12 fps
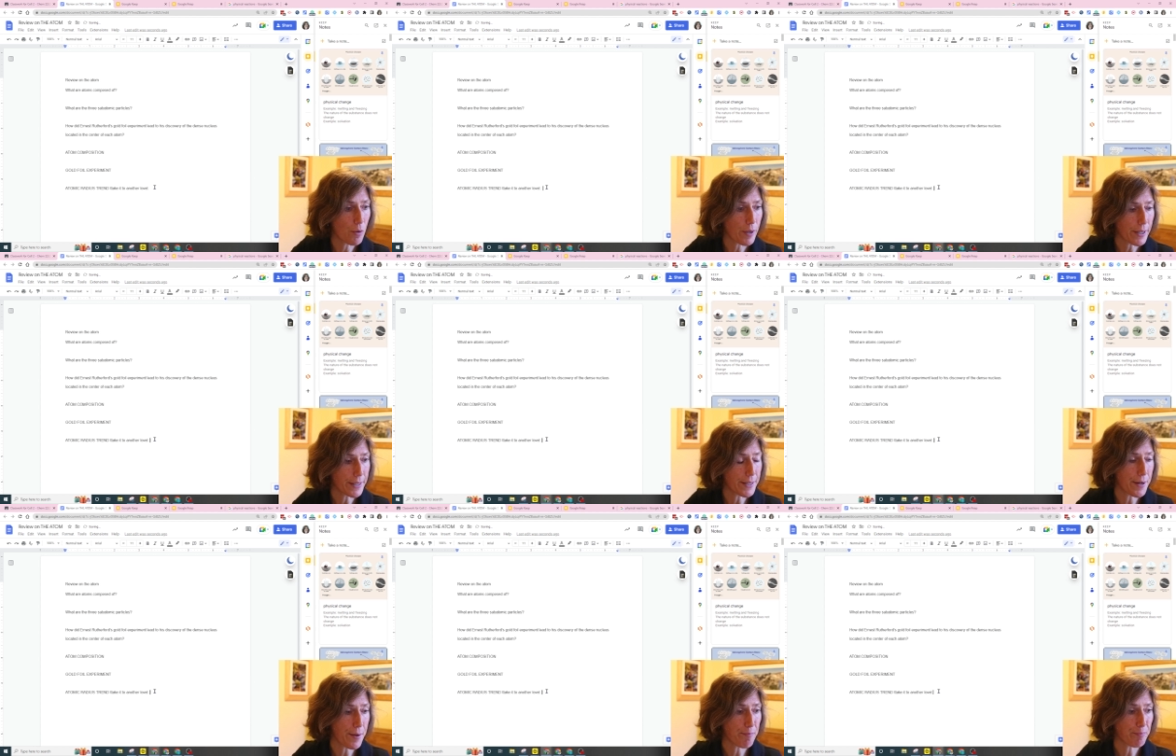
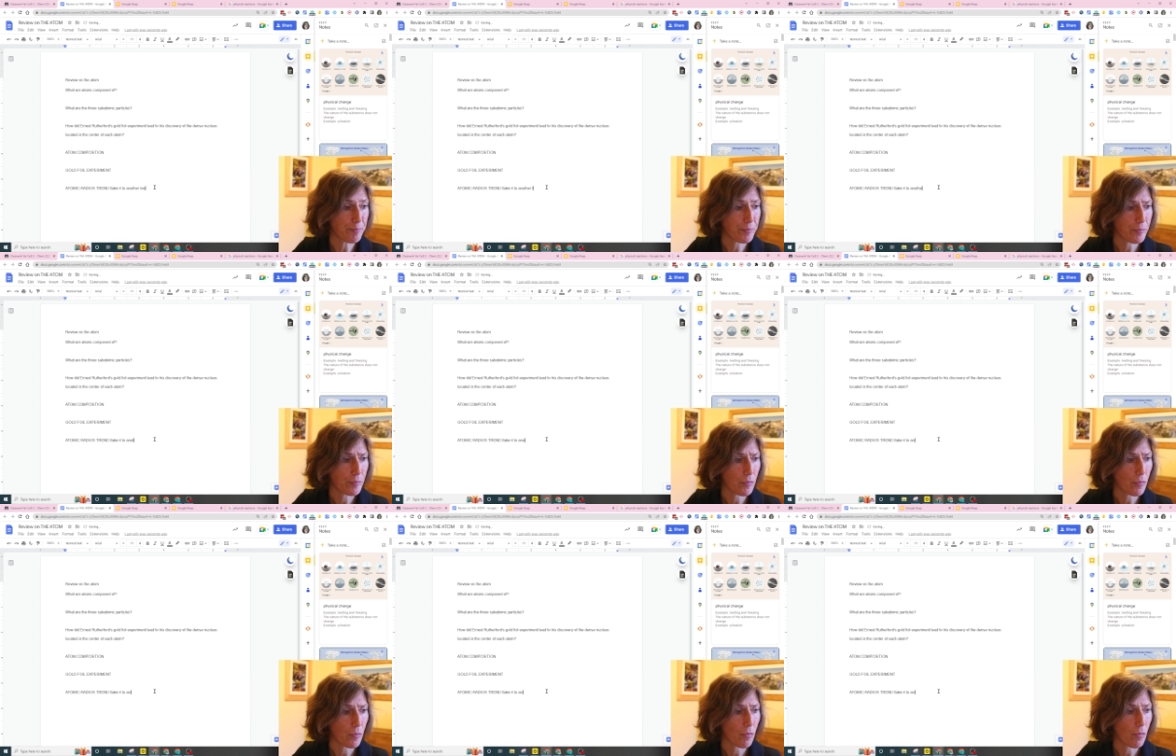um,
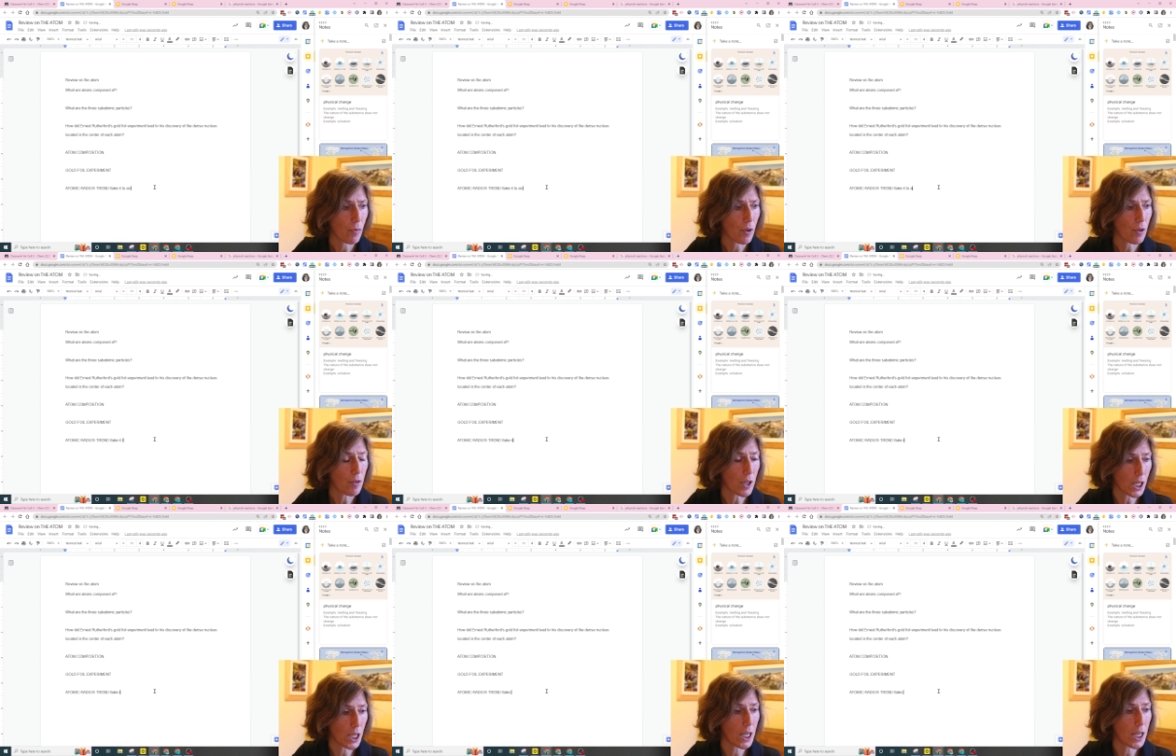the
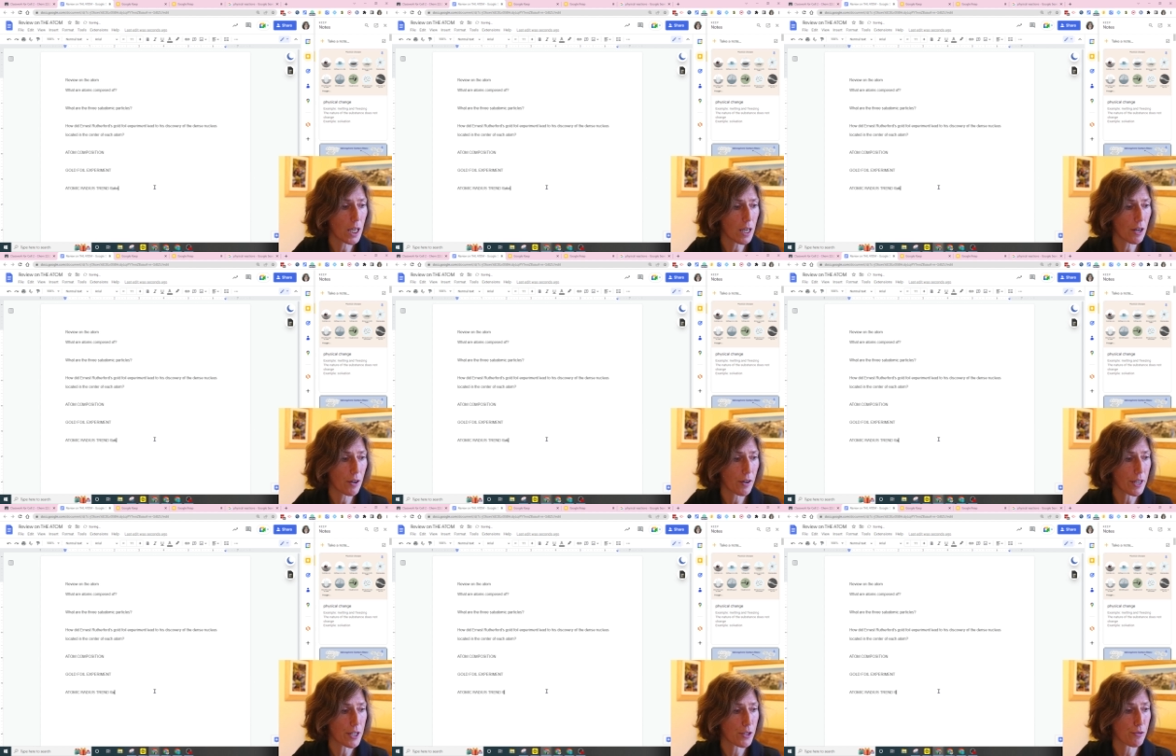key here
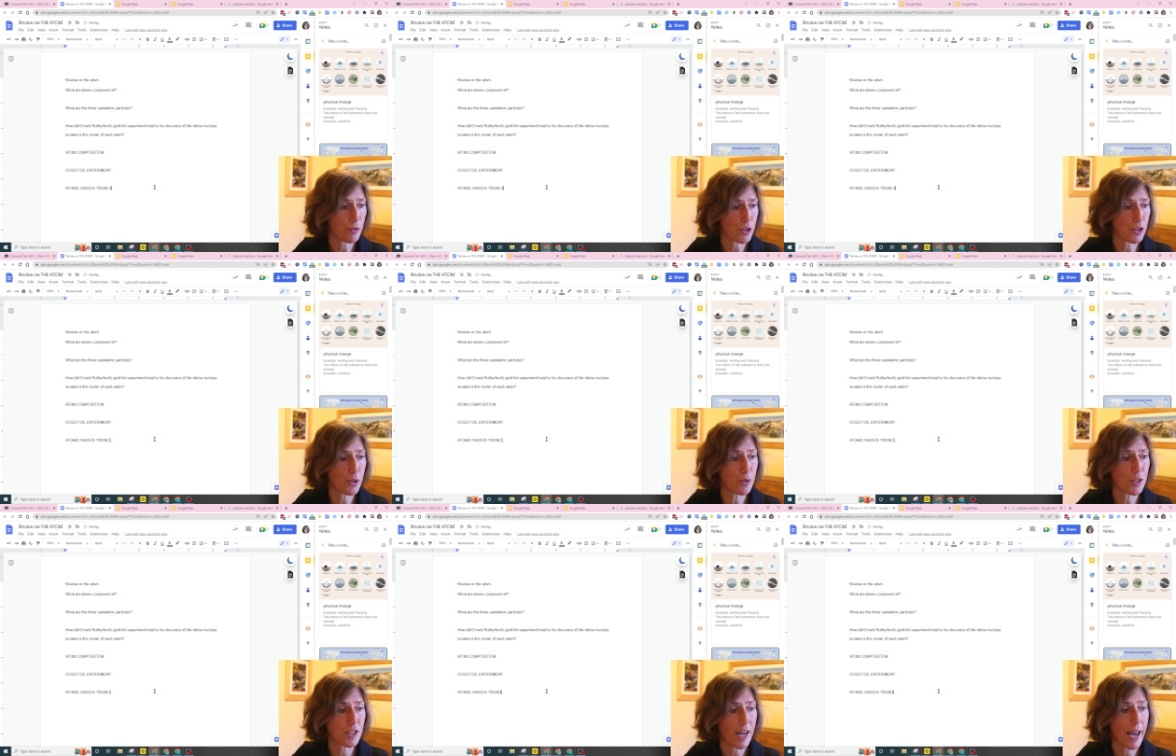is for
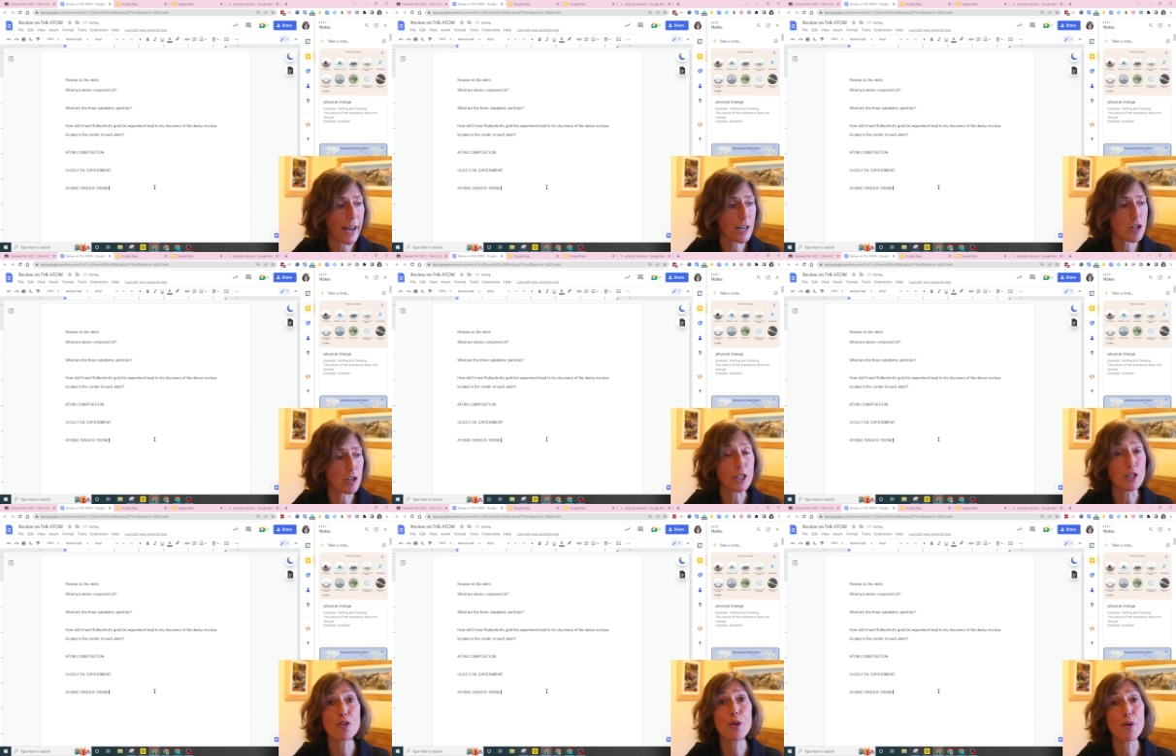students to actually
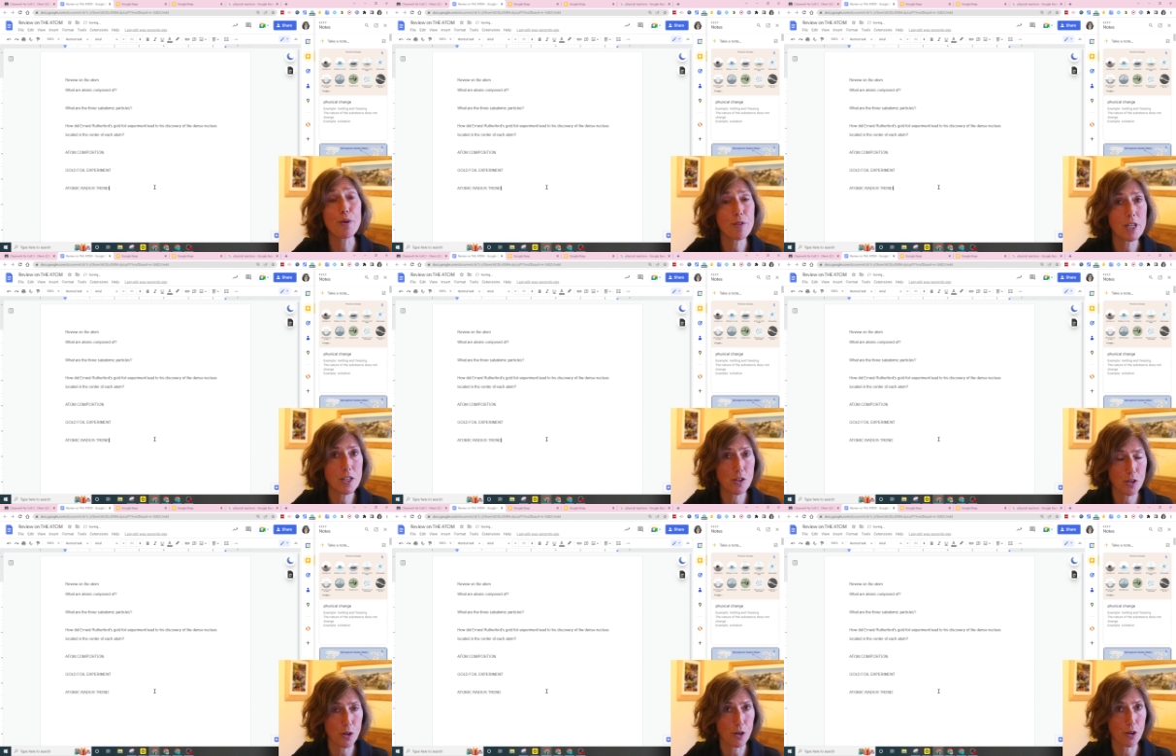turn these
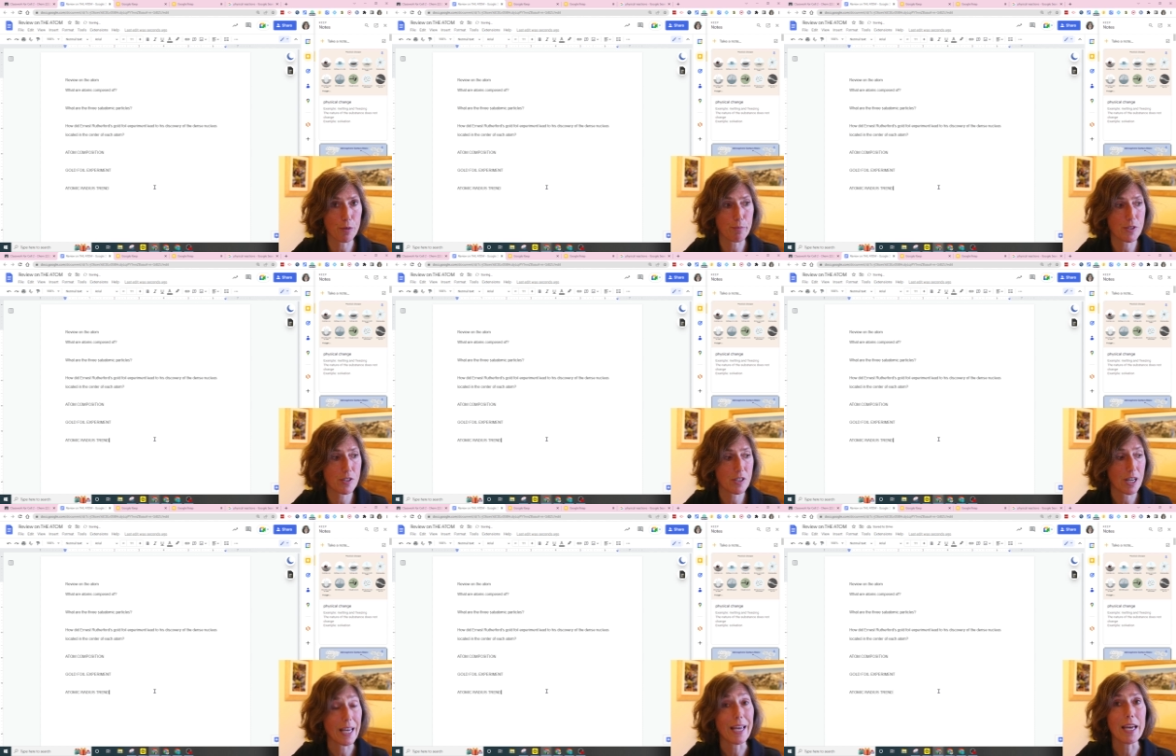terms
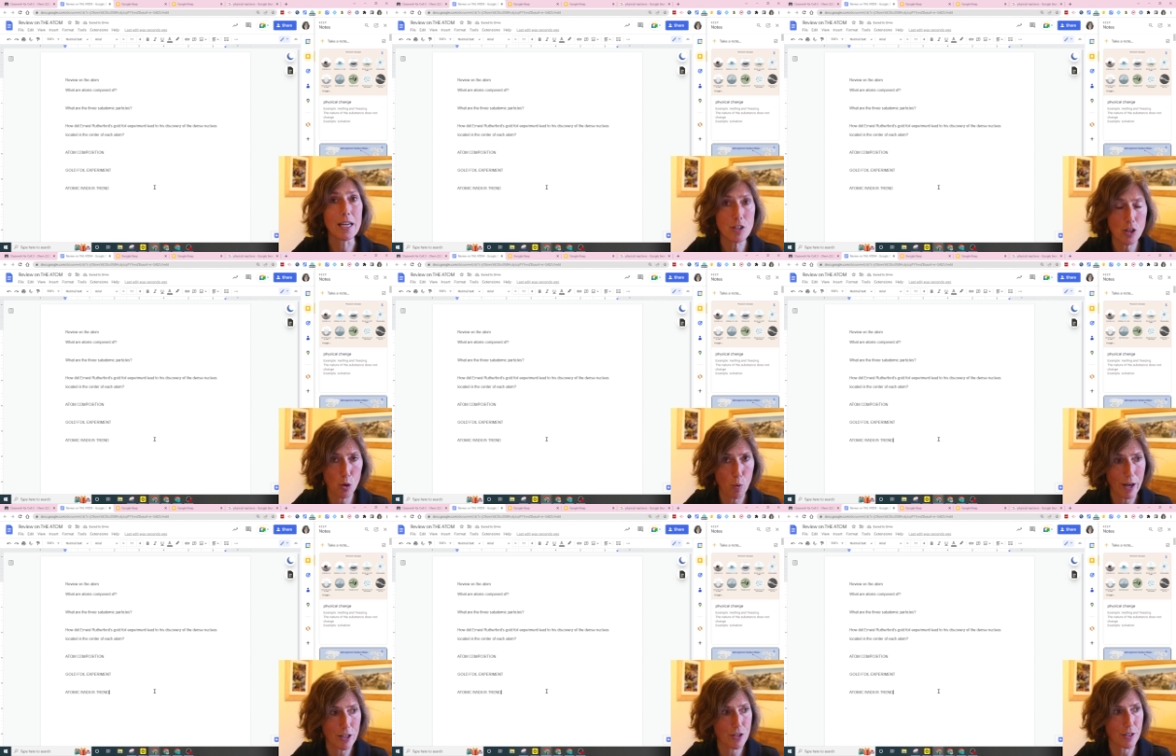into
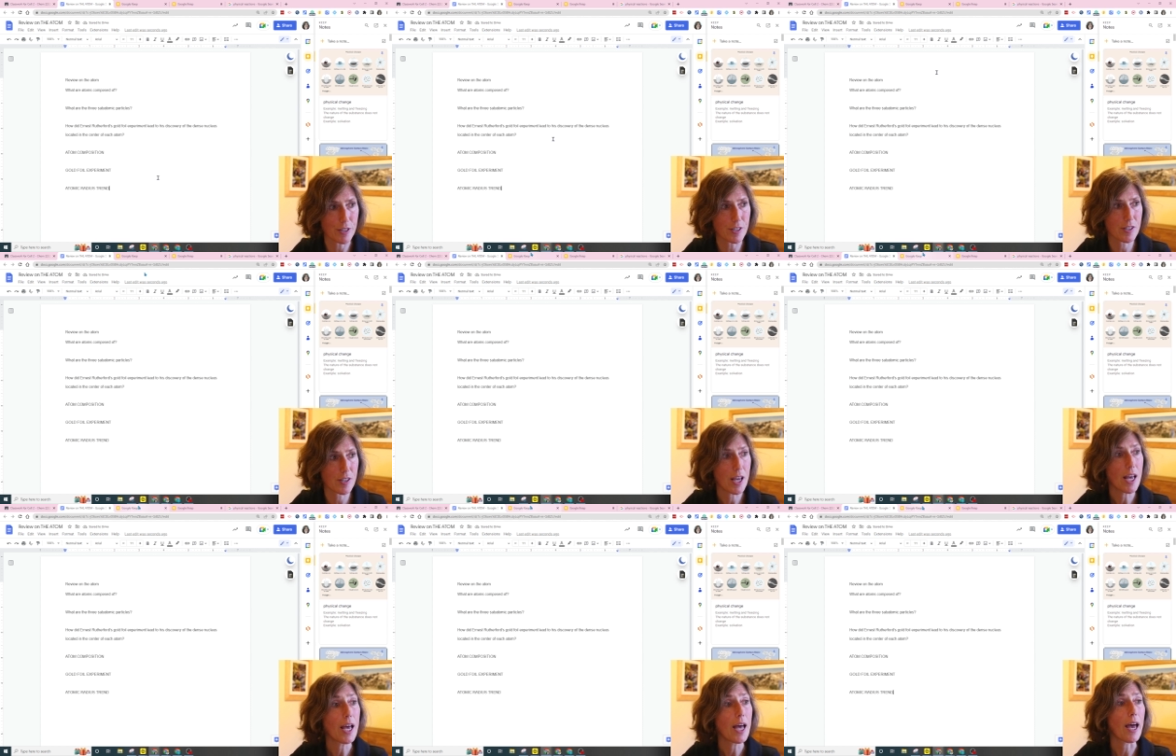questions
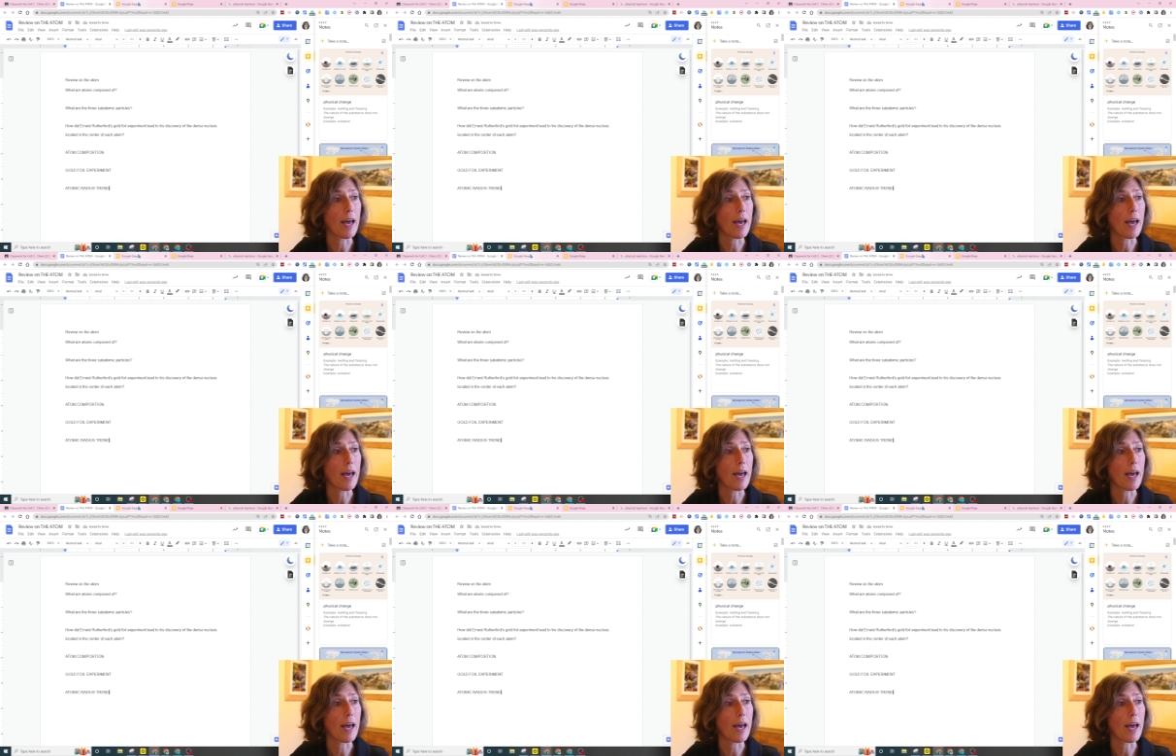and